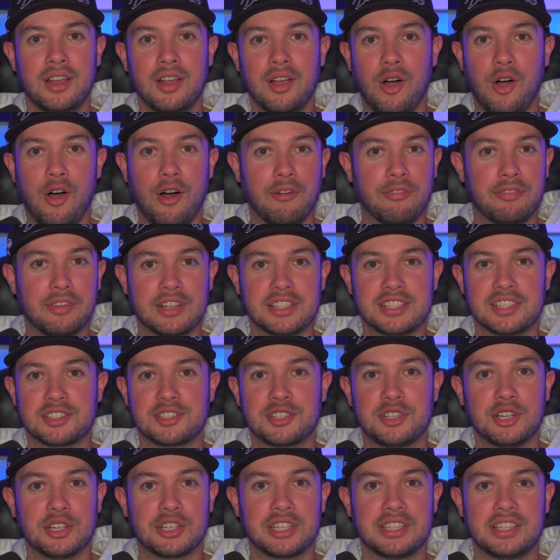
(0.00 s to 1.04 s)
Offense is
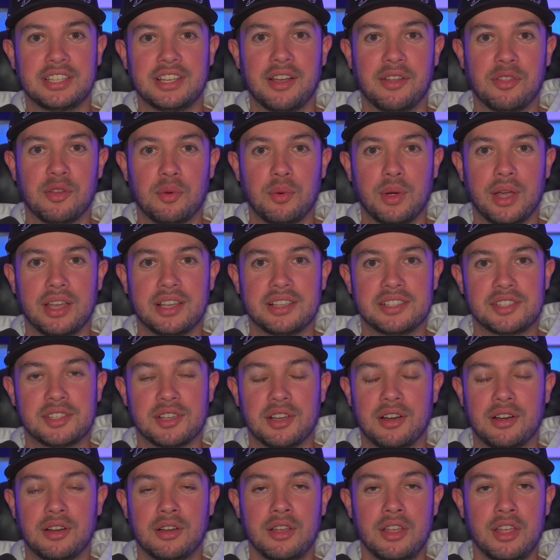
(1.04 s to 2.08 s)
cooking the other way.
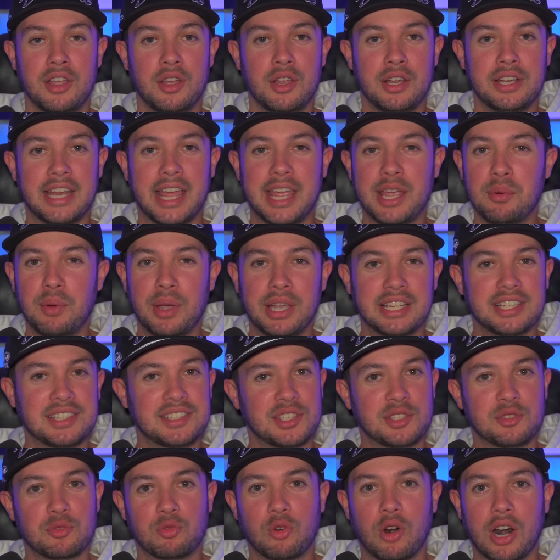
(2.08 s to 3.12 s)
So Nate Wiggins
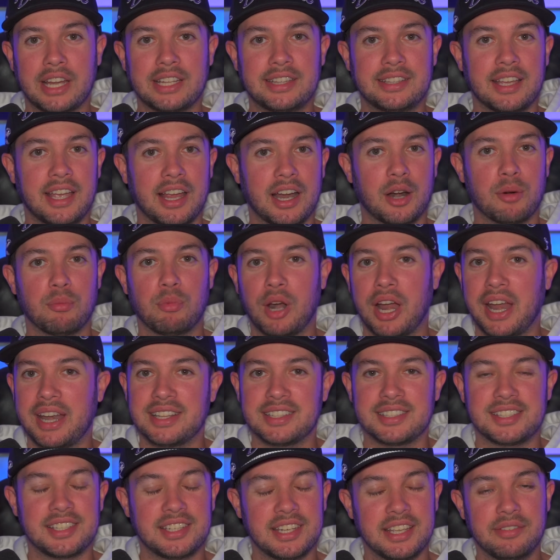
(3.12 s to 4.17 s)
is right there.
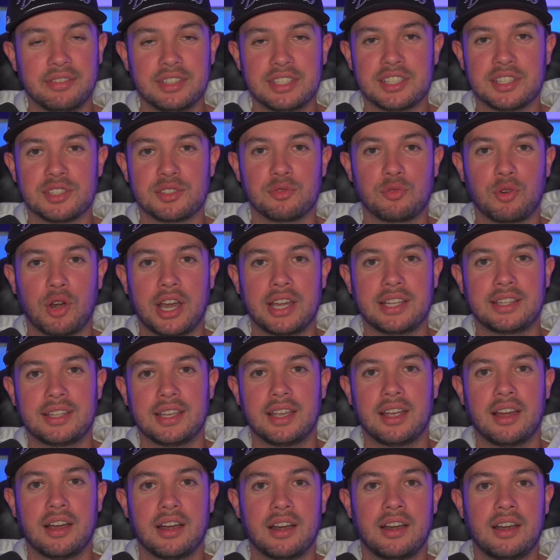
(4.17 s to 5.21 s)
Brandon Stevens is right
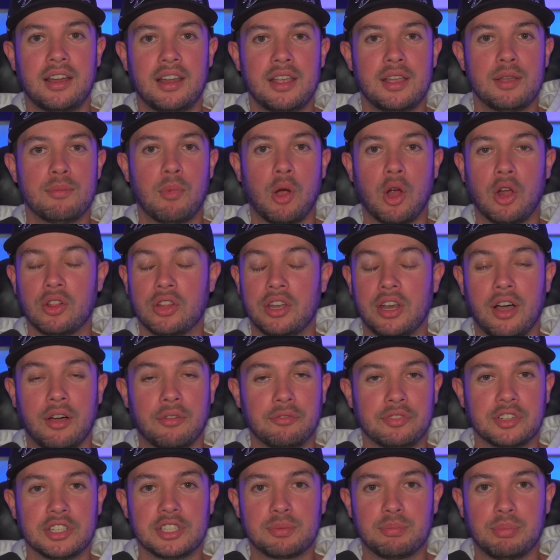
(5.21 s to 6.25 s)
there. Marlon
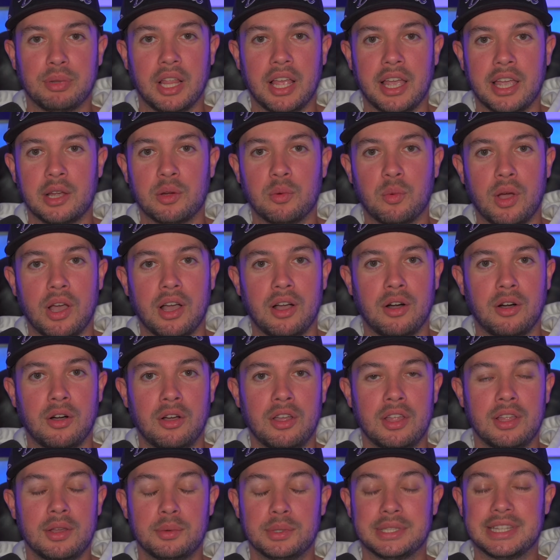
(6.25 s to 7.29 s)
Humphrey's playing well.
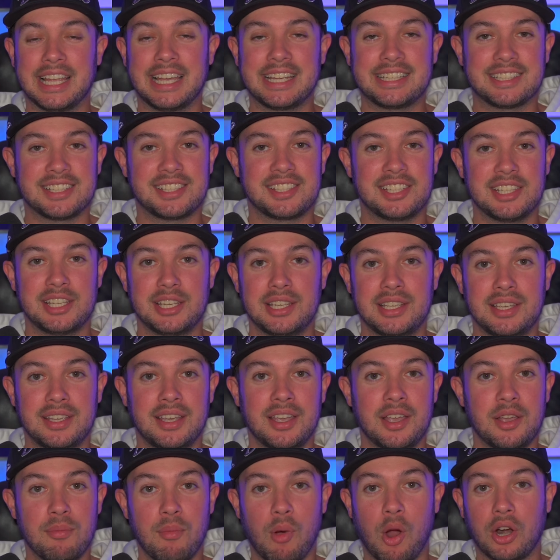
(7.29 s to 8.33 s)
Would like to see
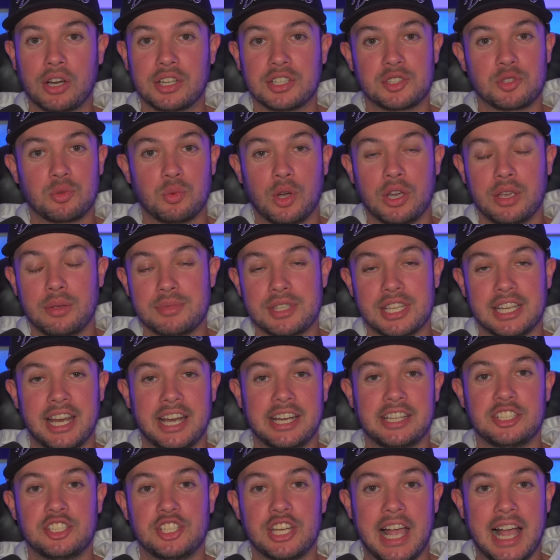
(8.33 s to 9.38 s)
Marcus Williams and
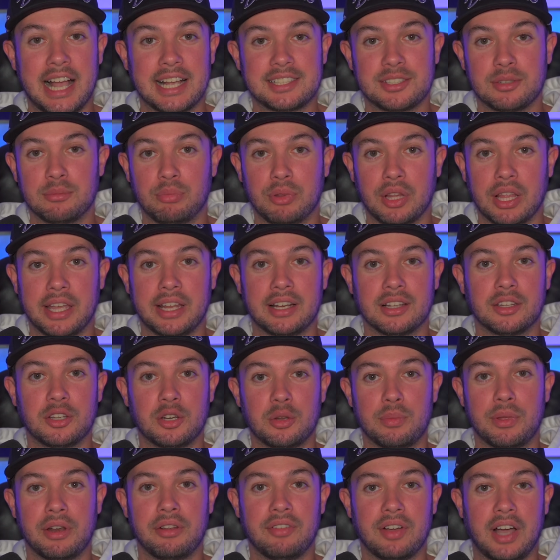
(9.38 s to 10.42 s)
Eddie Jackson play at a
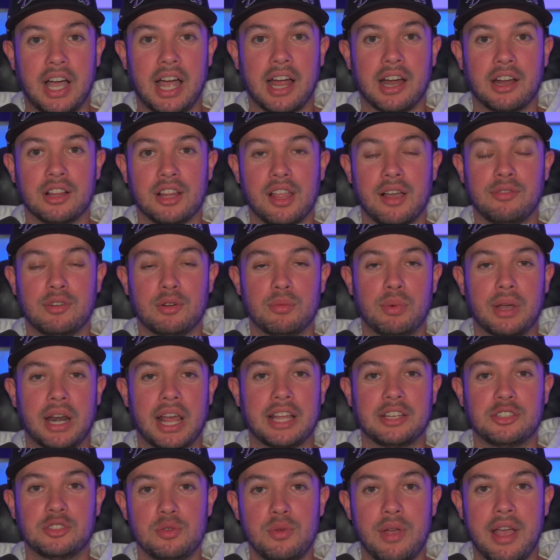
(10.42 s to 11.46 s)
little bit of a higher level, but
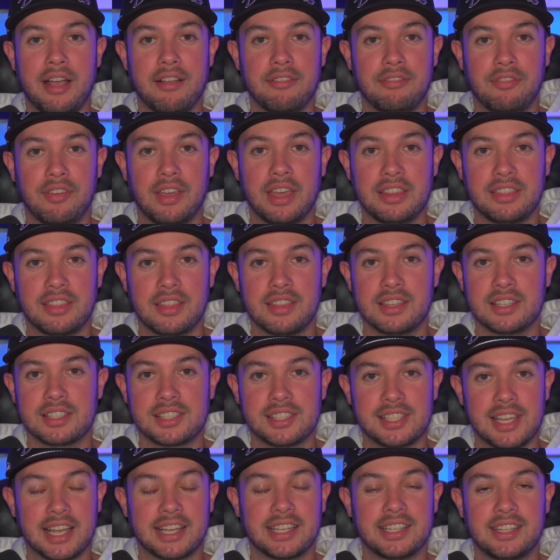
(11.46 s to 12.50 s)
I do have faith in this
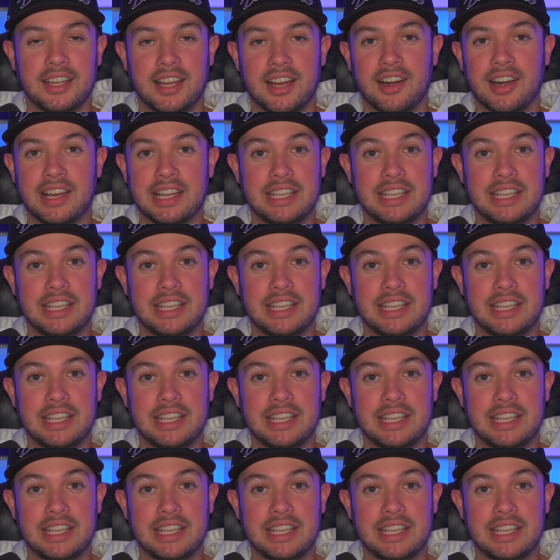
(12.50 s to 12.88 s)
secondary.